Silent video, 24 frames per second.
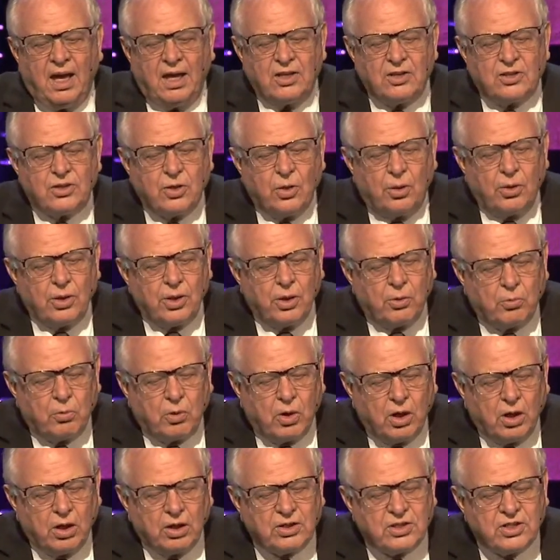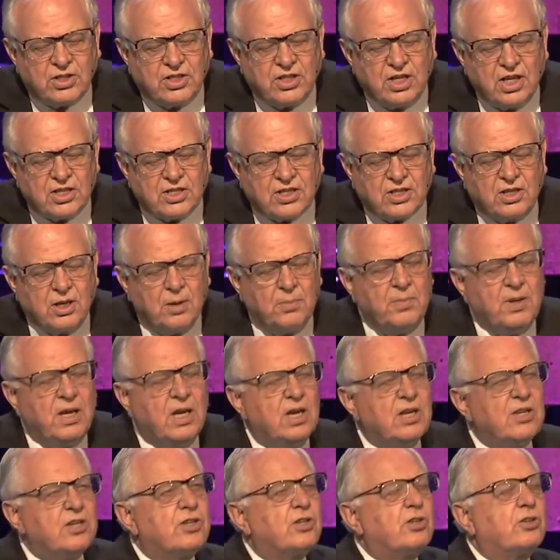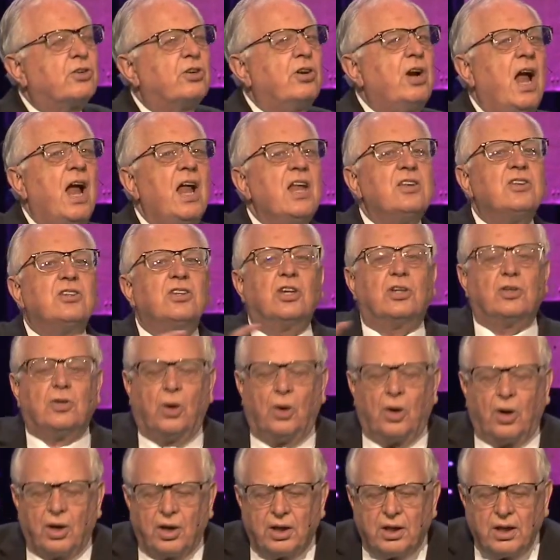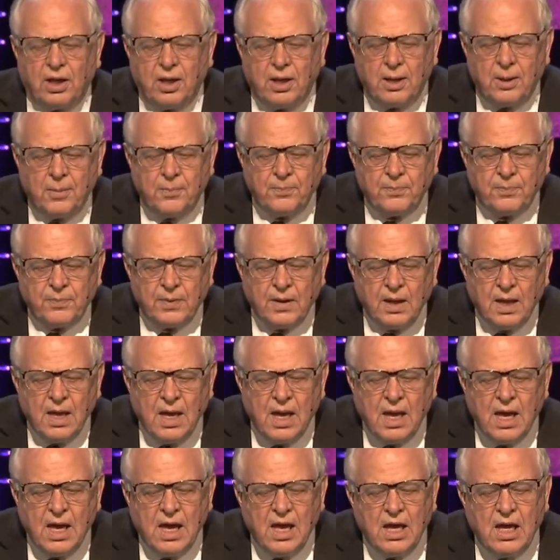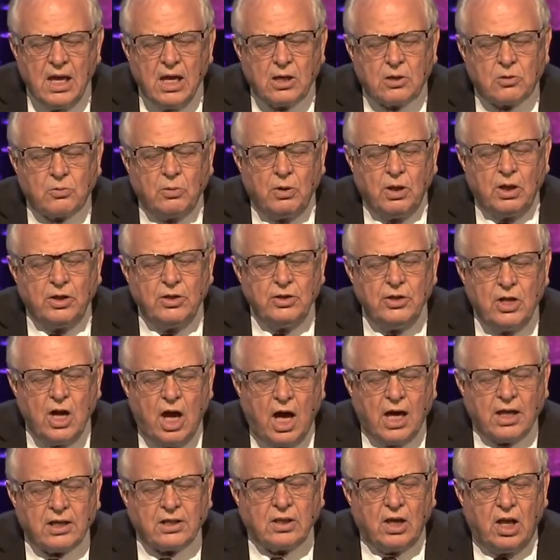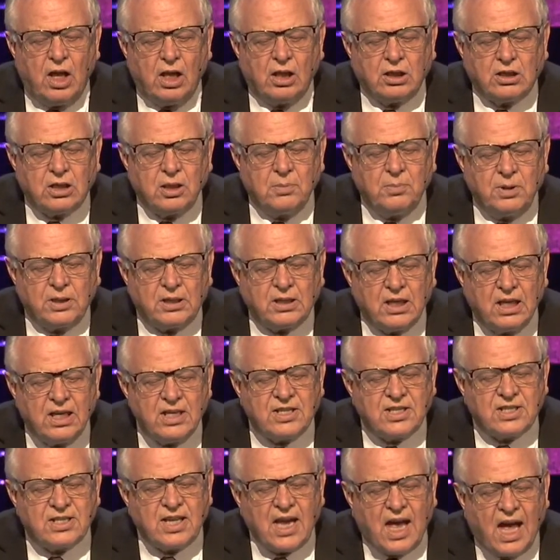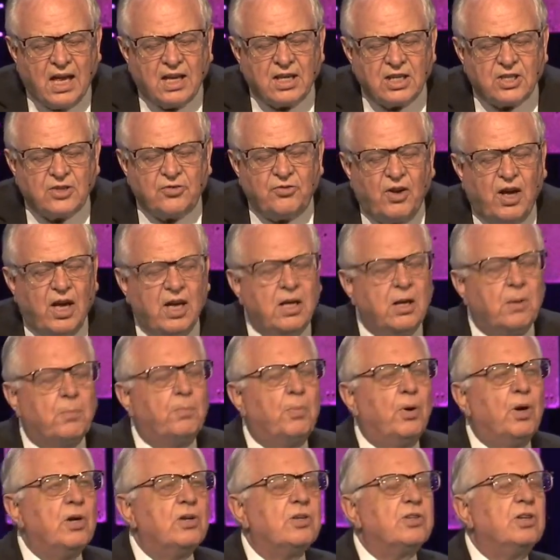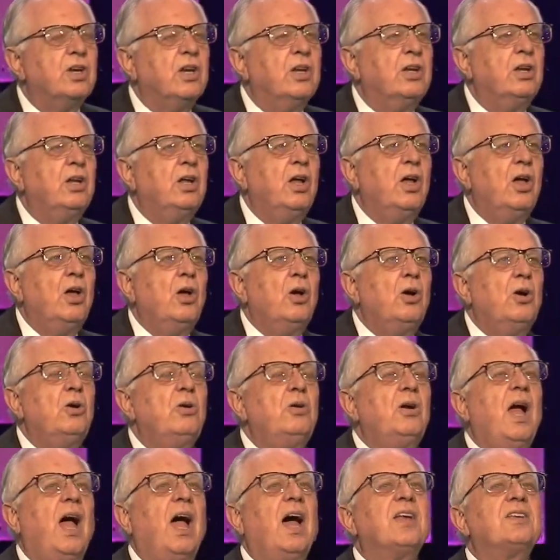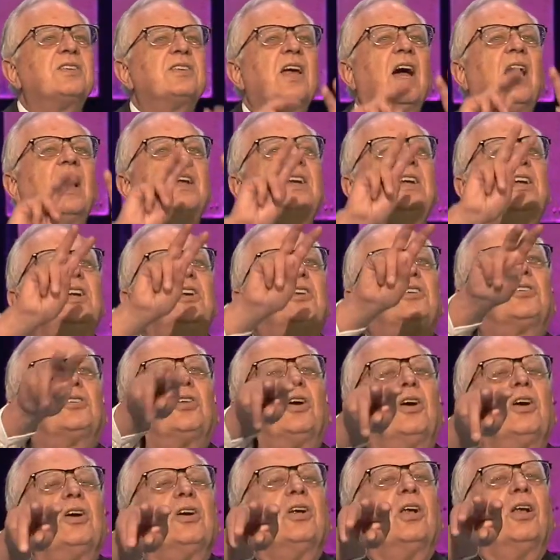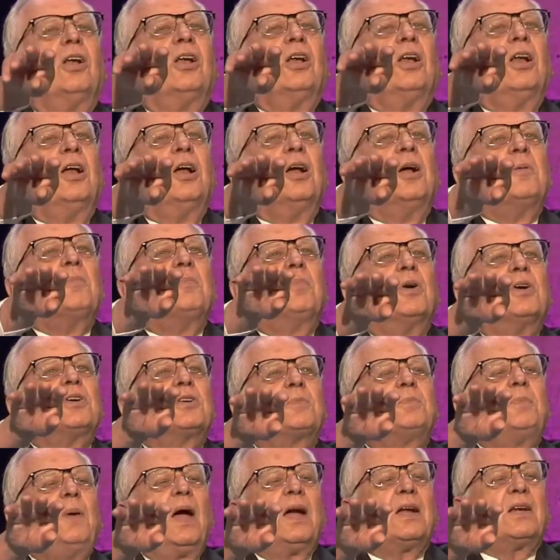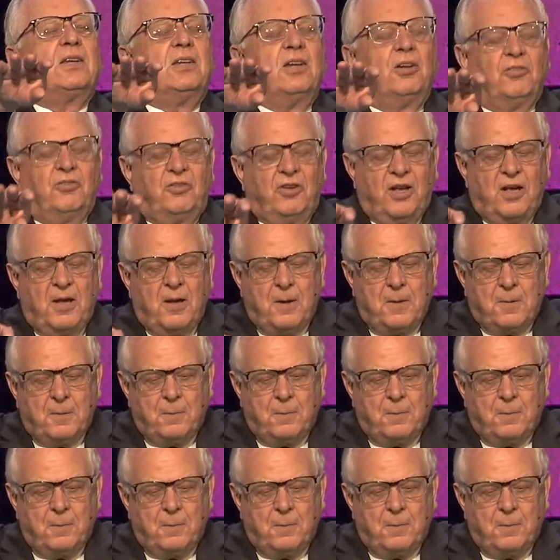And so the world system is transitory. It will not ultimately satisfy a person who has an eternal perspective.